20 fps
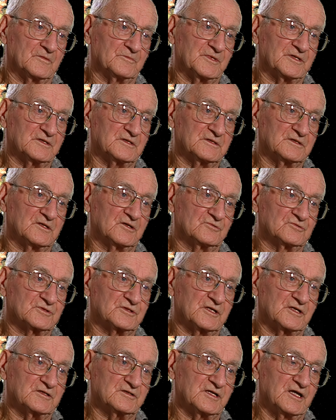I mean, in
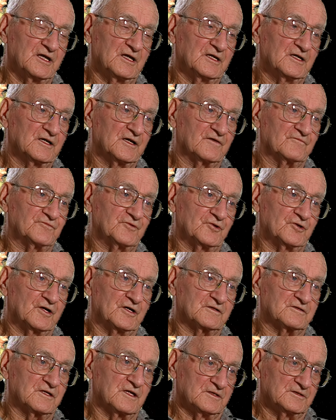those days, if you
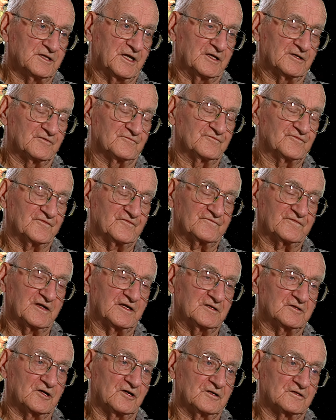got $10 or
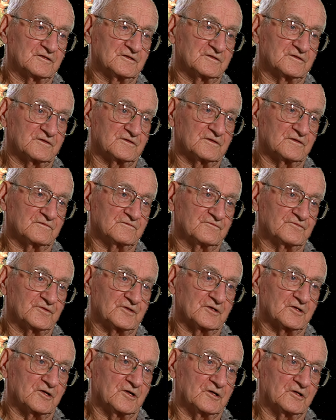$15
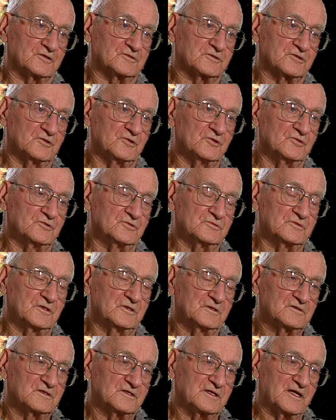for a cartoon,
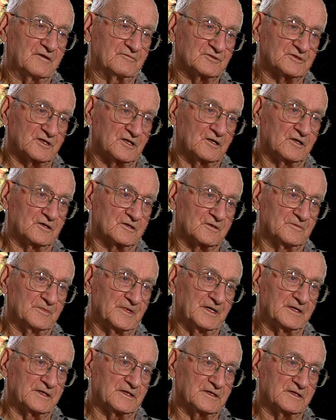that was a lot of
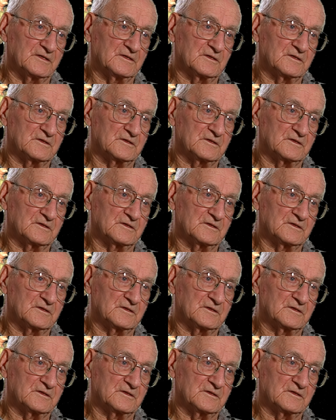money.